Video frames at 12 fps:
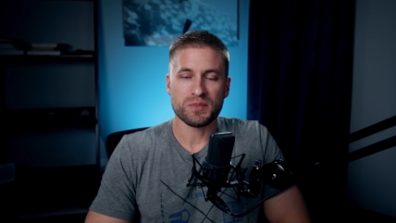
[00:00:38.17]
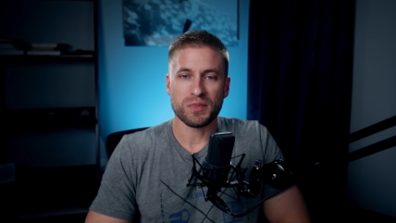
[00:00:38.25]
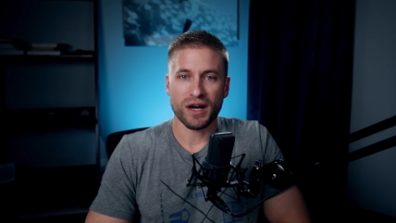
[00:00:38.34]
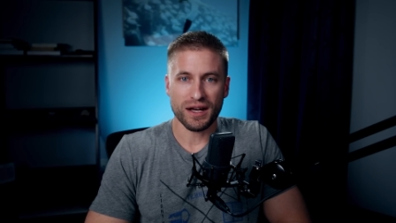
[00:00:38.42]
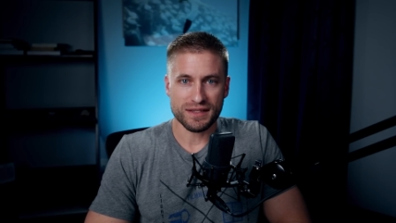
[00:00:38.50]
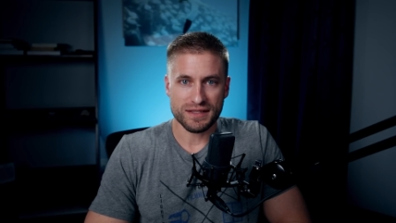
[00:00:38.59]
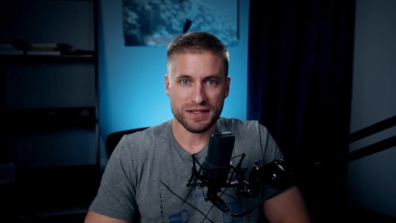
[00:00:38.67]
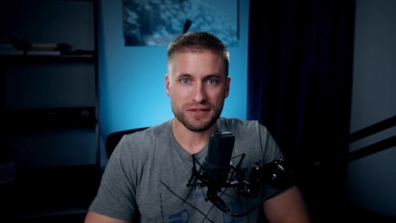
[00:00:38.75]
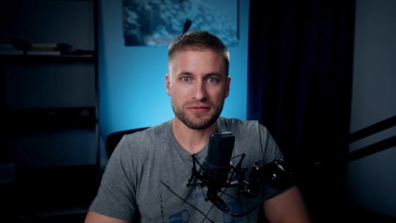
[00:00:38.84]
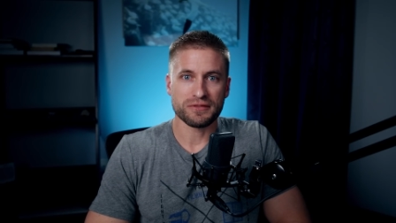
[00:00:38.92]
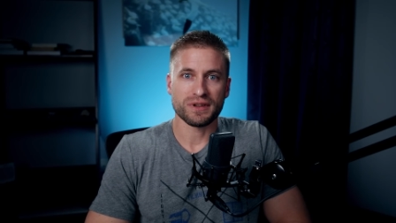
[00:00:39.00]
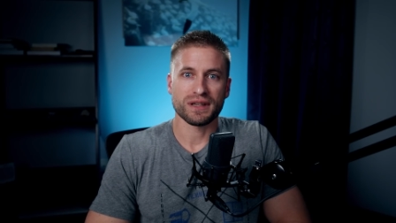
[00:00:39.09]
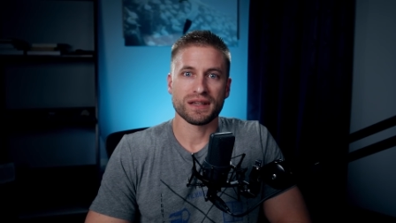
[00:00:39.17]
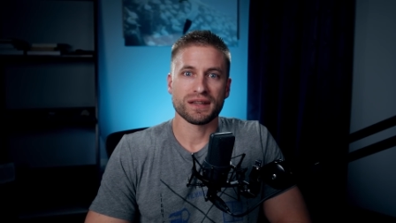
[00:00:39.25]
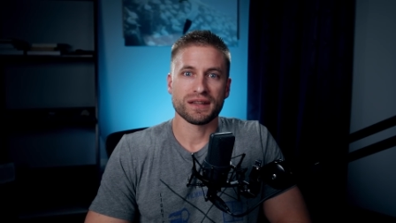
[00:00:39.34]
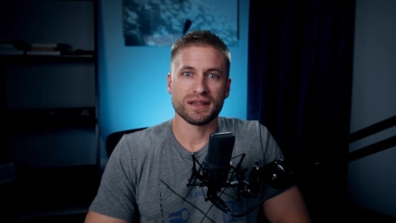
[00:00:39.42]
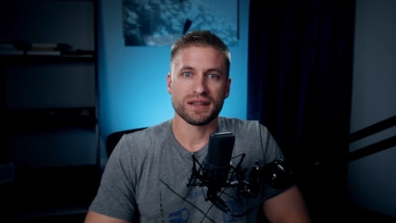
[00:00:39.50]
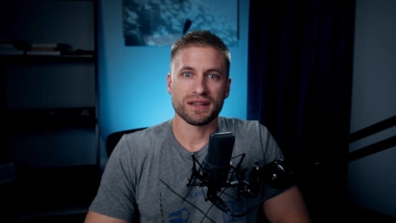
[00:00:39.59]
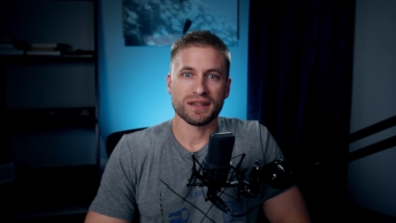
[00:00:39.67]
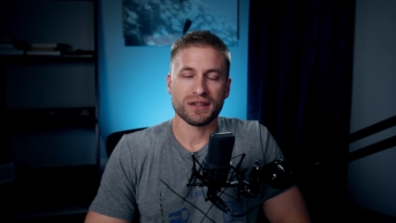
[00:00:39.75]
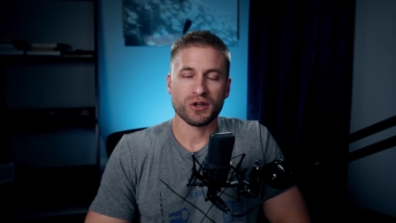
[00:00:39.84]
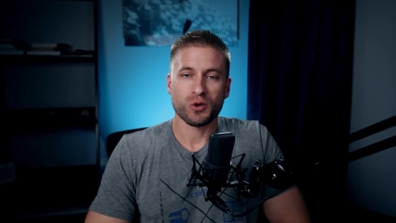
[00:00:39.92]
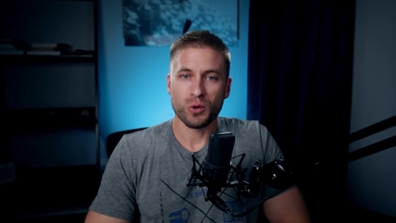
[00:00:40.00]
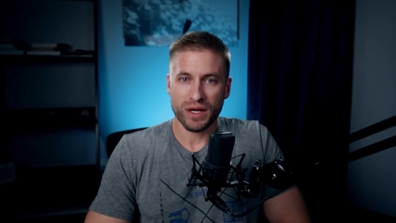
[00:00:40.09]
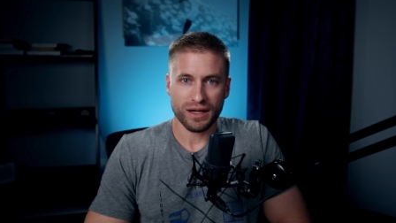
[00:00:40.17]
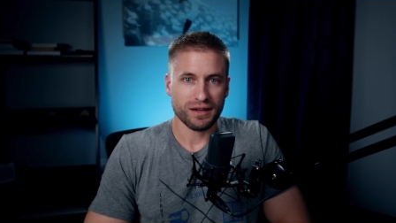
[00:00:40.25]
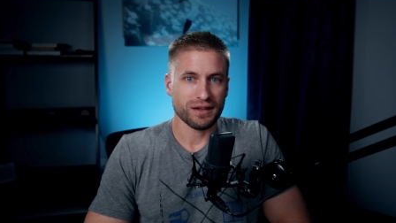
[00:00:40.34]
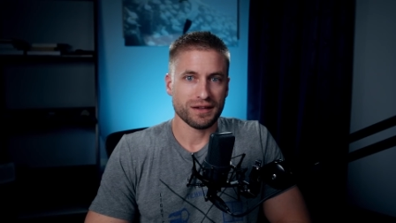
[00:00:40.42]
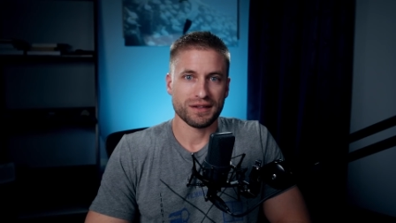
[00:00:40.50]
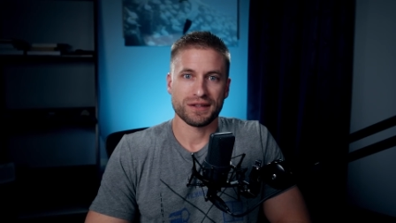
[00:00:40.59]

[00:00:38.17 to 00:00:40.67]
positive, quick,